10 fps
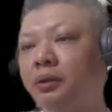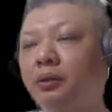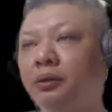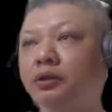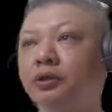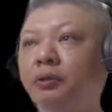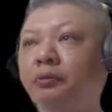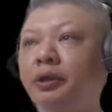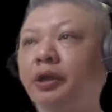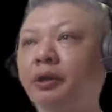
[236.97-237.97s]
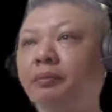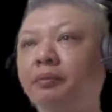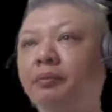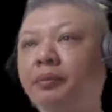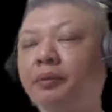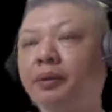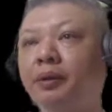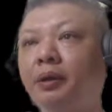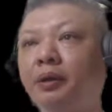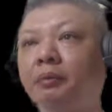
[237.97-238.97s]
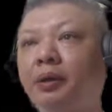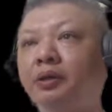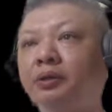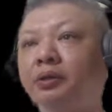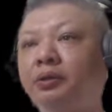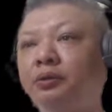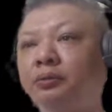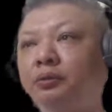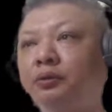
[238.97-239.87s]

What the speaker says: So a short recap: black's turn to